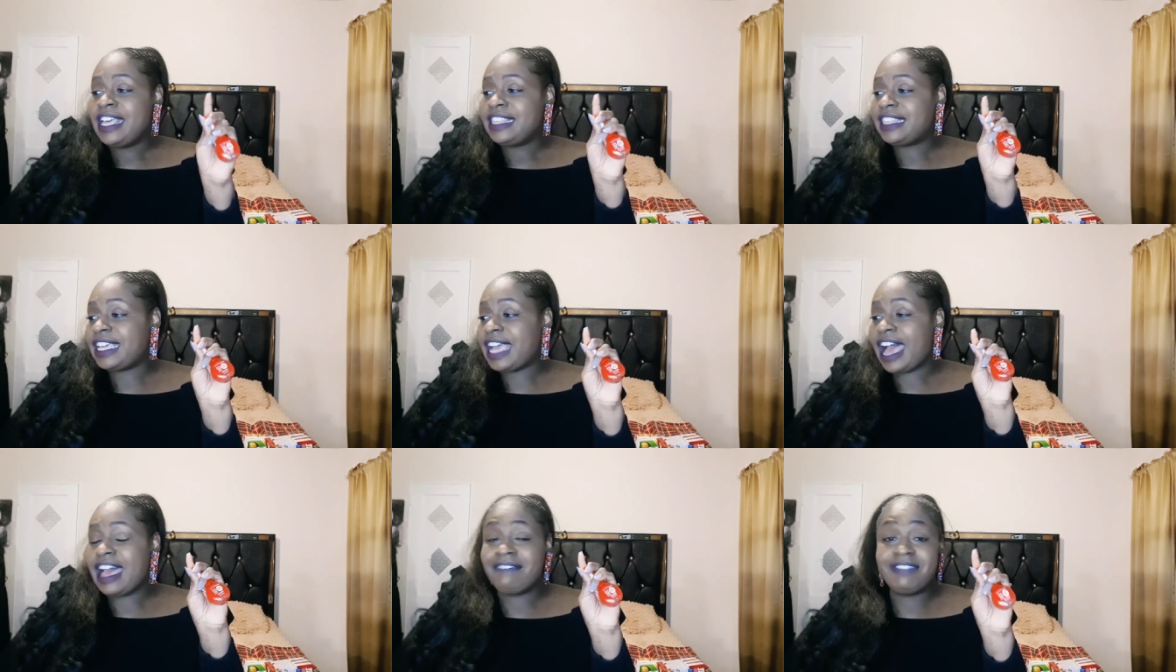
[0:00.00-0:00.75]
They,
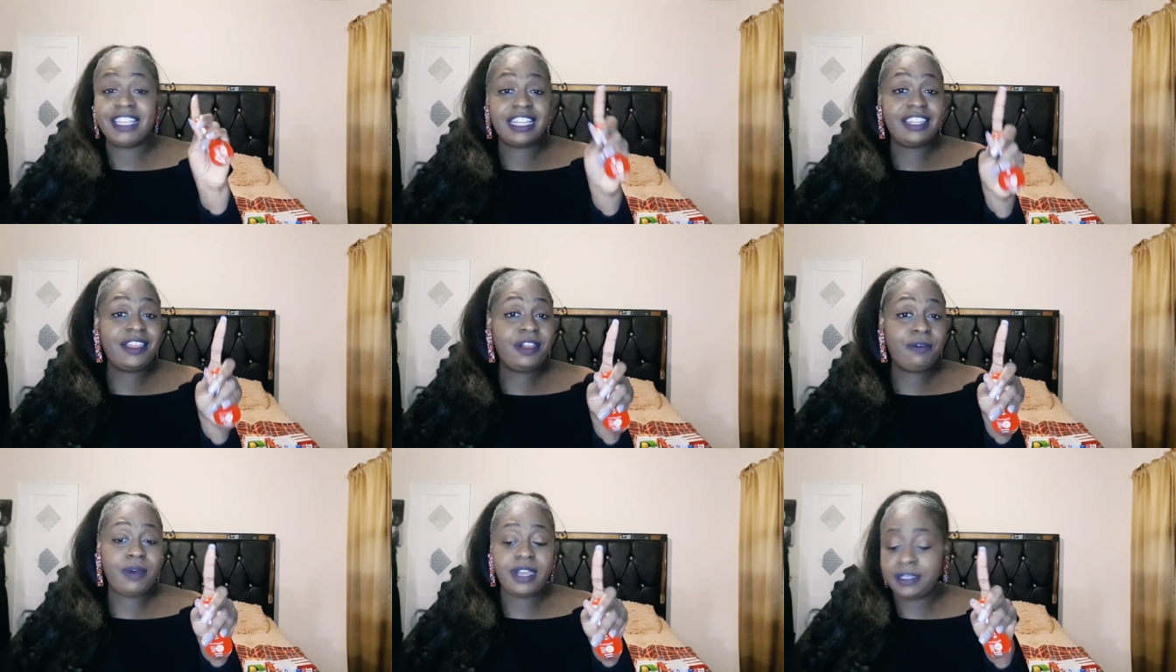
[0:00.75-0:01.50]
I have the
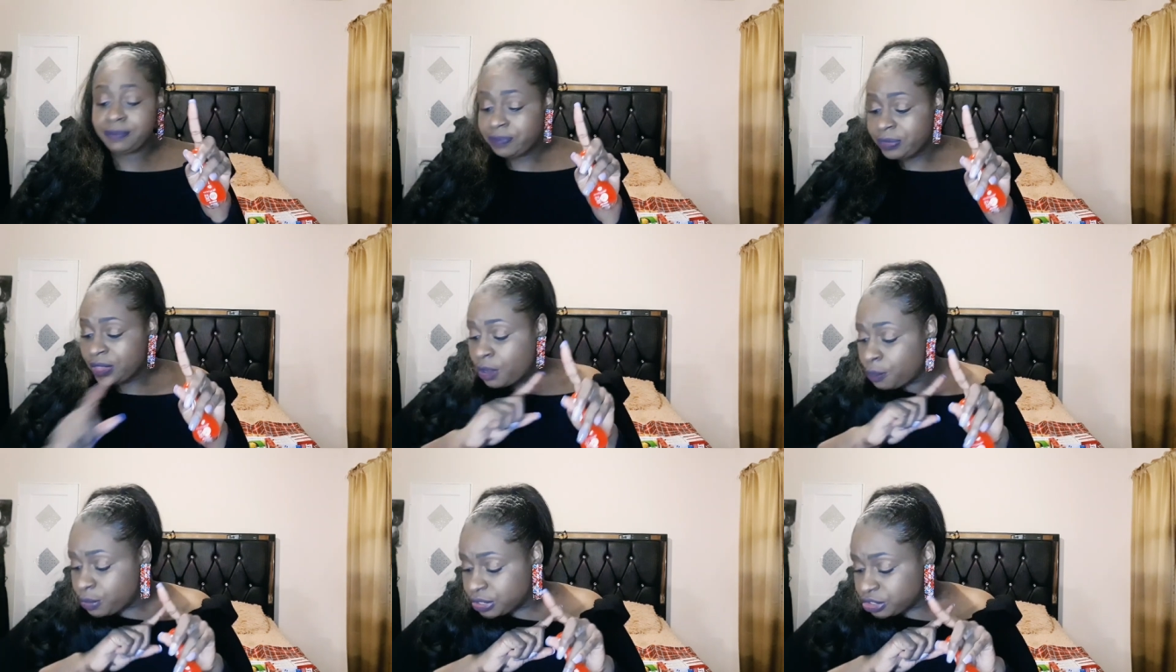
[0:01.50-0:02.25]
clear one,
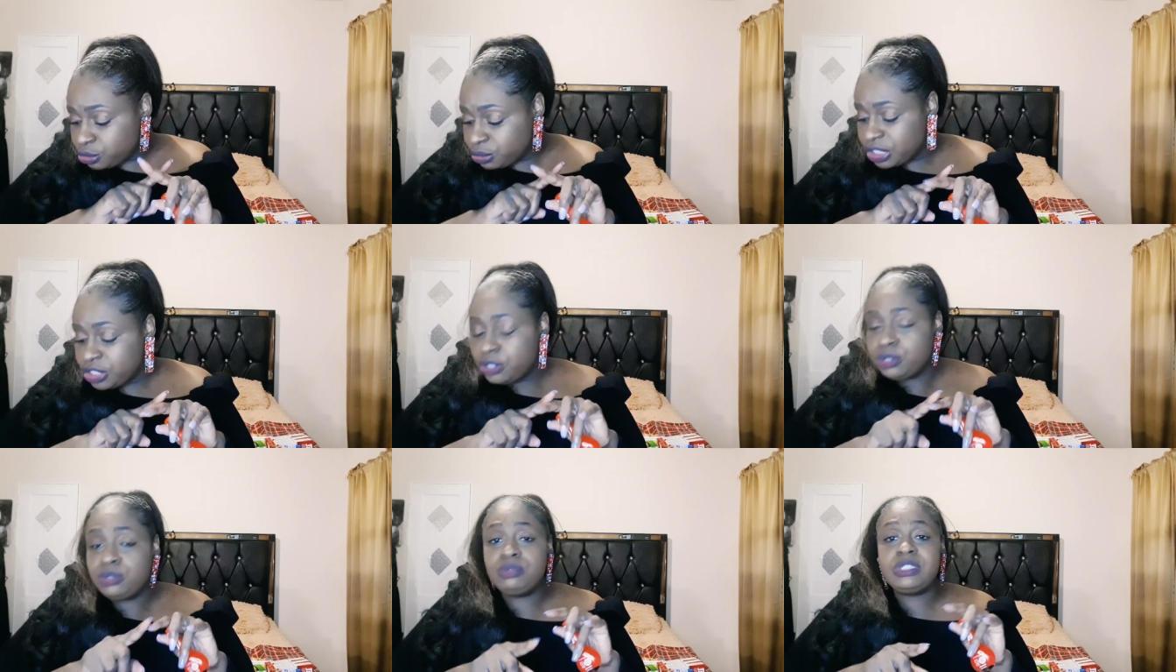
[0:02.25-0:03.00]
which you can
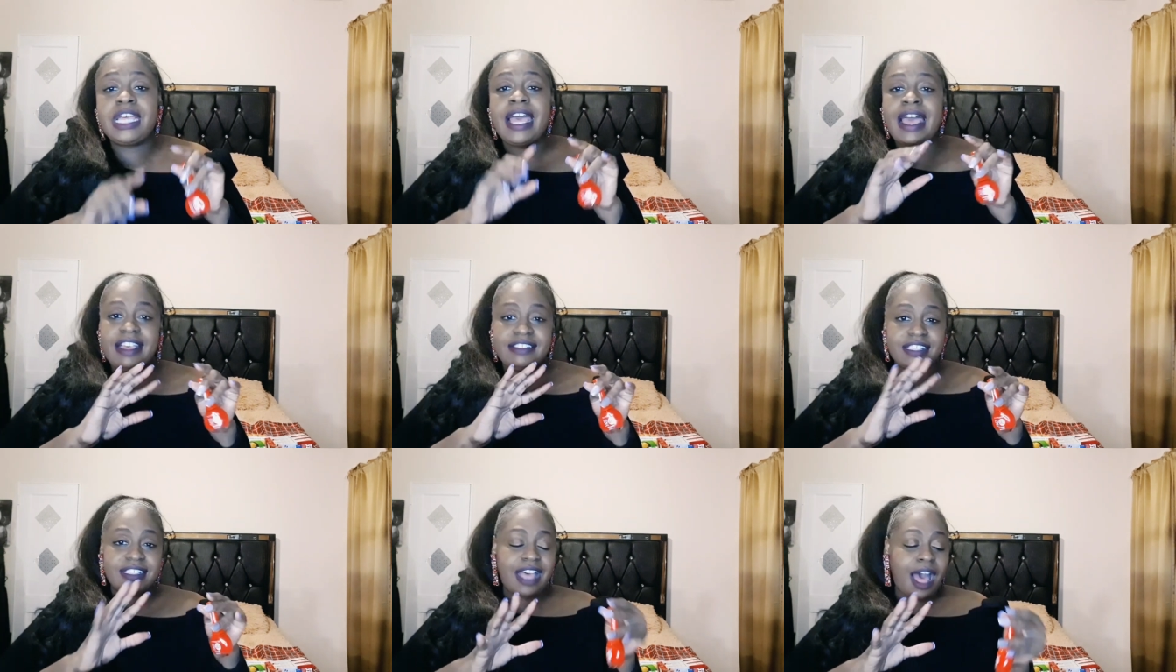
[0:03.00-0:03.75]
use
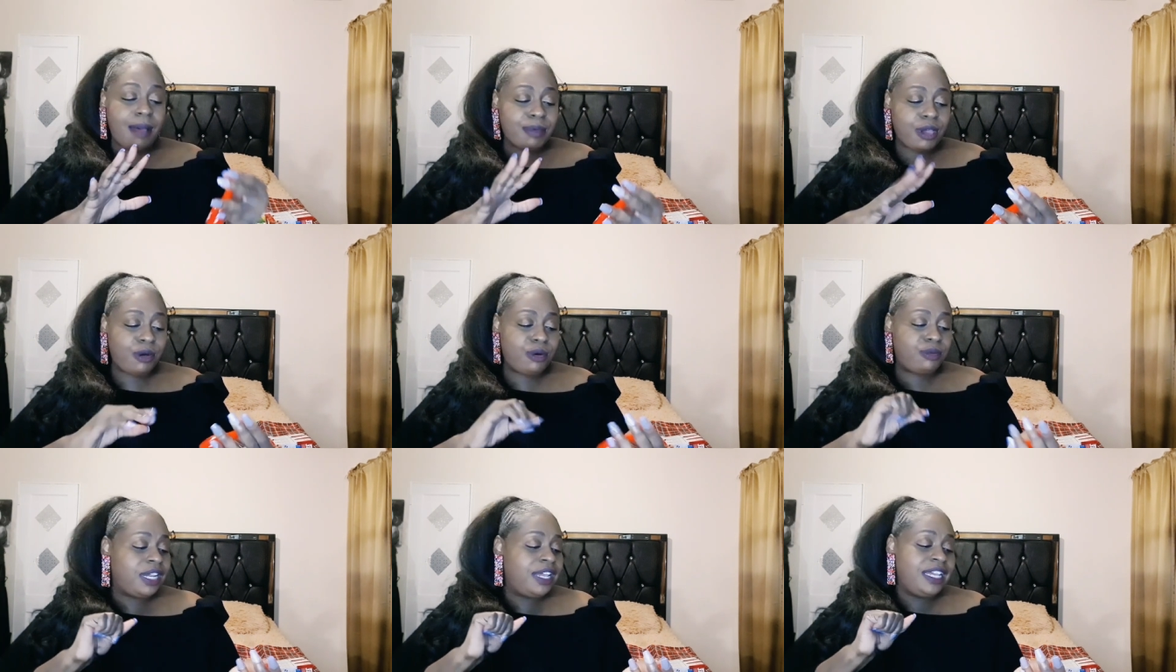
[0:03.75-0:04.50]
as a top coat.